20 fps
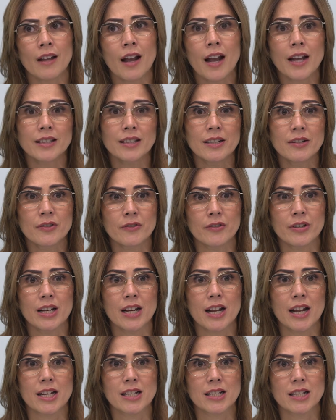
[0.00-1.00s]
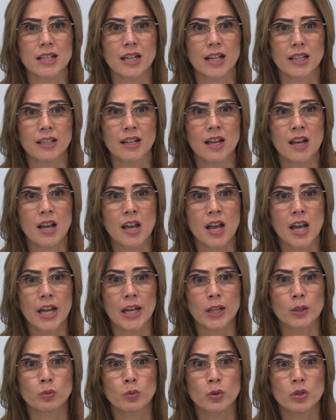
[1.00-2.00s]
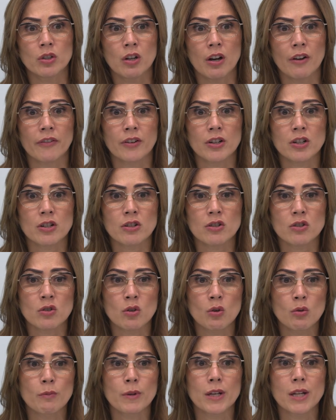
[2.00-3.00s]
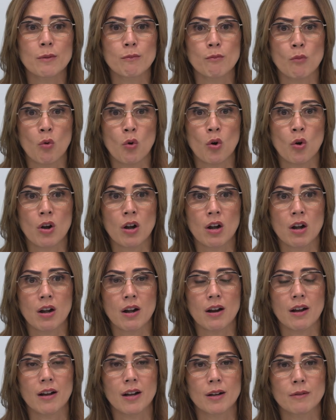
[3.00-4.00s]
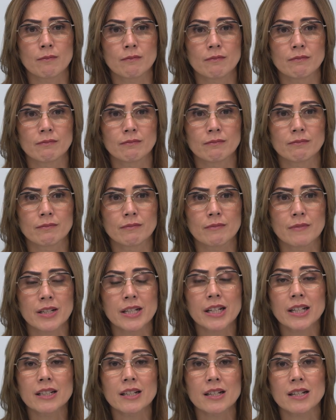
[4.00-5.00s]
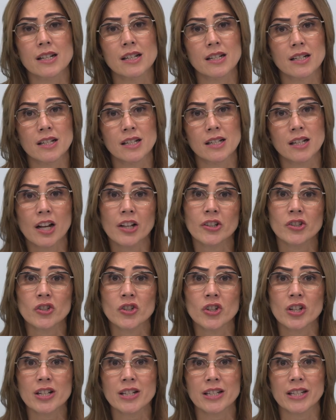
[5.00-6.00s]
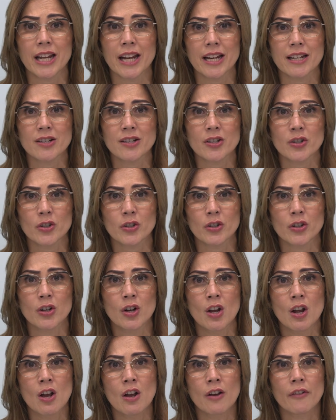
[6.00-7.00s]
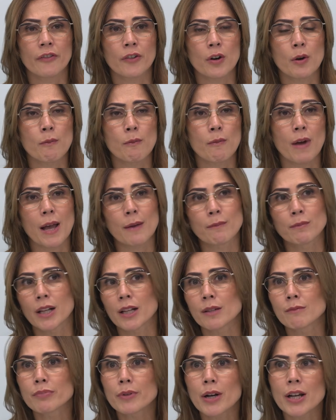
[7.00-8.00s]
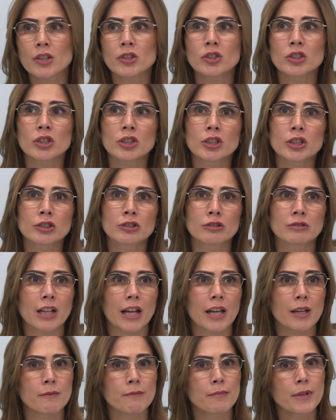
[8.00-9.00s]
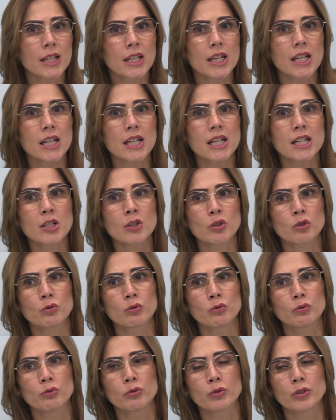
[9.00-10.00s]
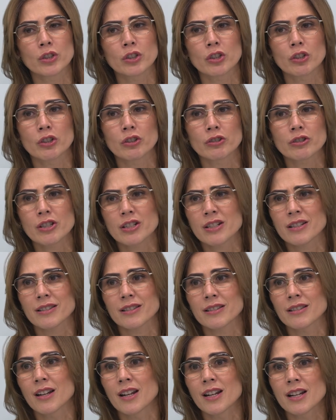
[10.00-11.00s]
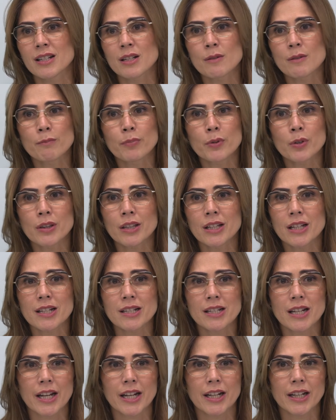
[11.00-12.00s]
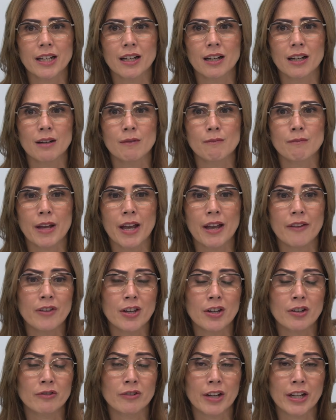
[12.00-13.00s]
I didn't realize that it would cover so many more sicknesses, not just cancer, from high blood pressure to diabetes to, just simple things like having a